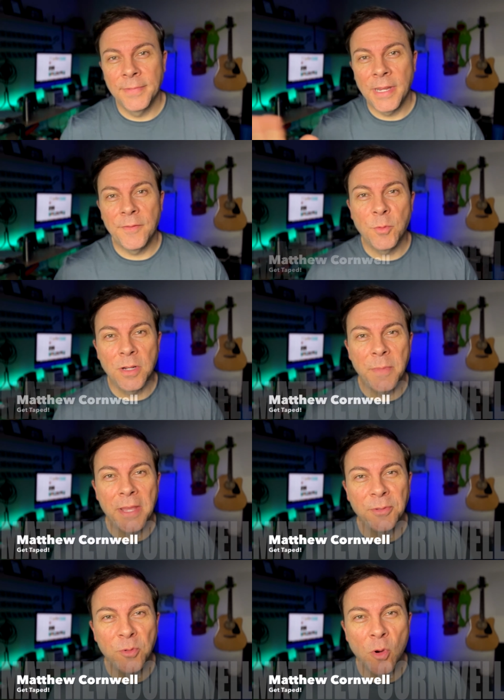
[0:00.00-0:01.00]
Everyone, I'm
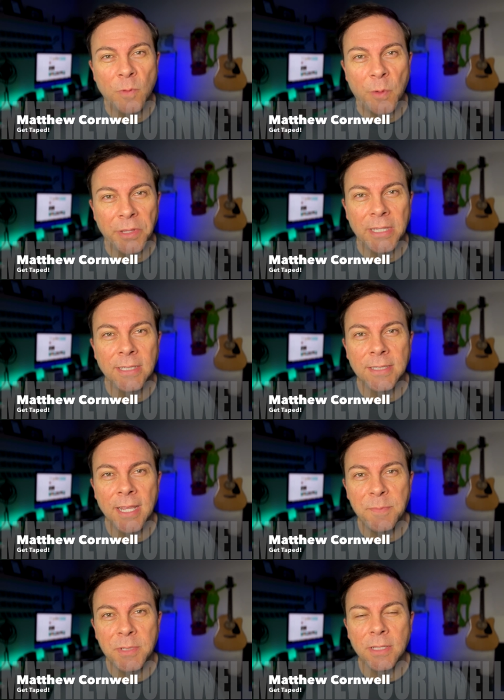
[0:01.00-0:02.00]
Matthew Cornwell with Get
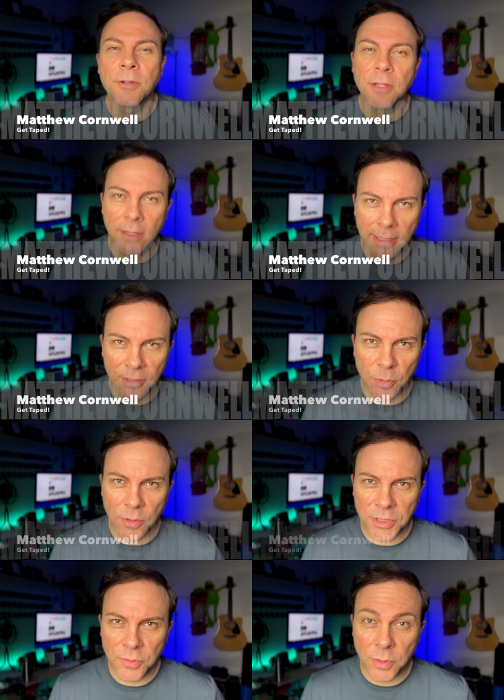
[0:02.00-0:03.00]
Taped here in Atlanta,
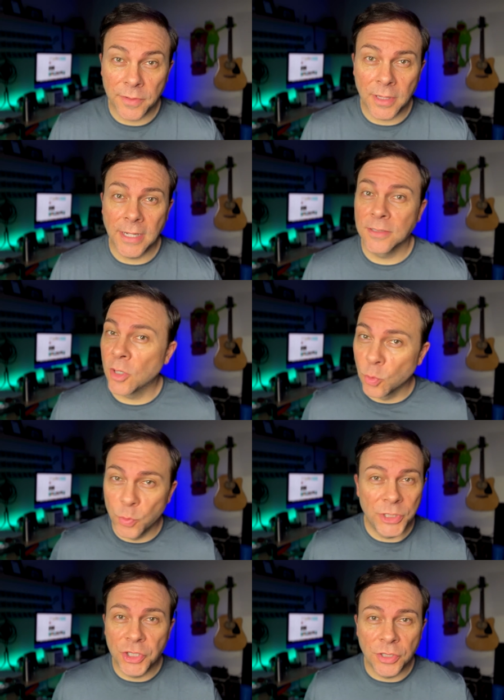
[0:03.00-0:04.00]
Georgia, one of Atlanta's
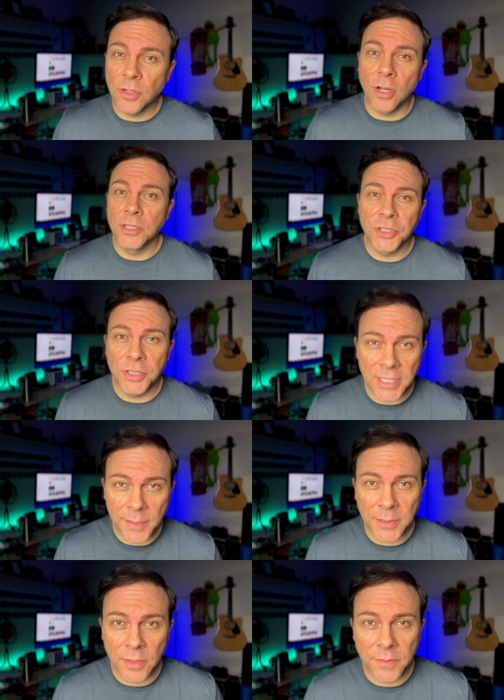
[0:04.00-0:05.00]
original audition
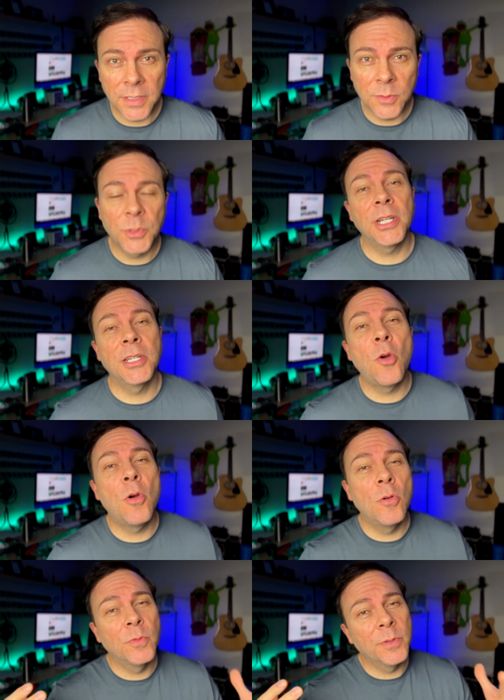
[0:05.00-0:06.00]
taping services, which I
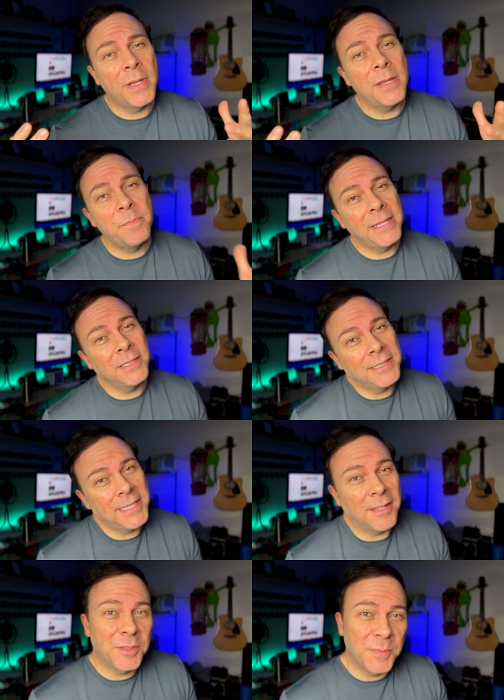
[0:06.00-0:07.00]
co-own with my amazingly
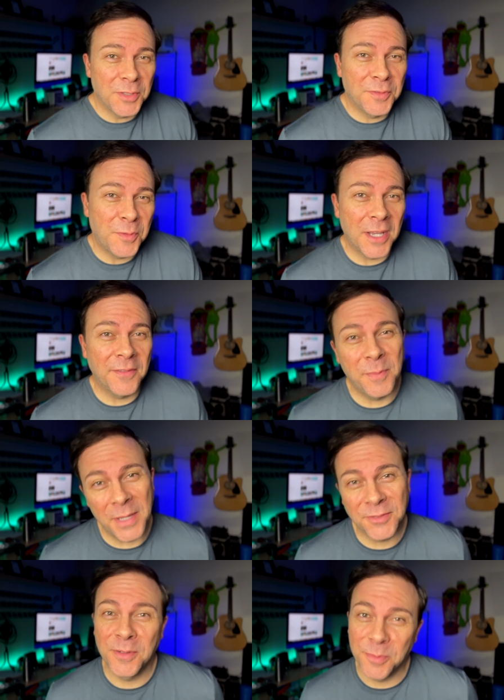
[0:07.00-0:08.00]
talented, beautiful wife and
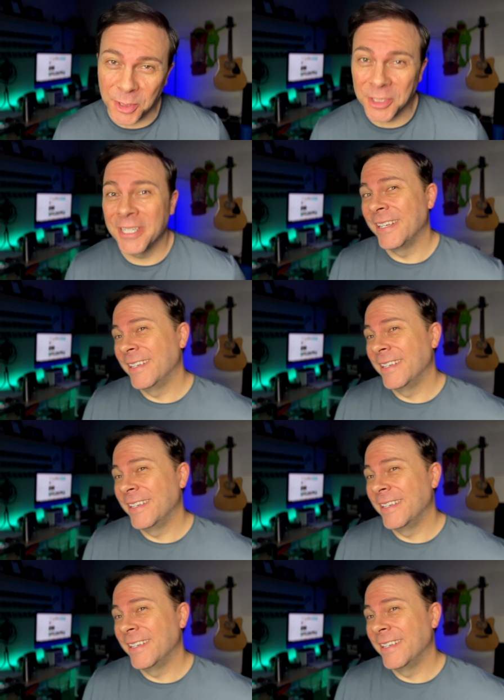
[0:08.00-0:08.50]
best friend, Brooke.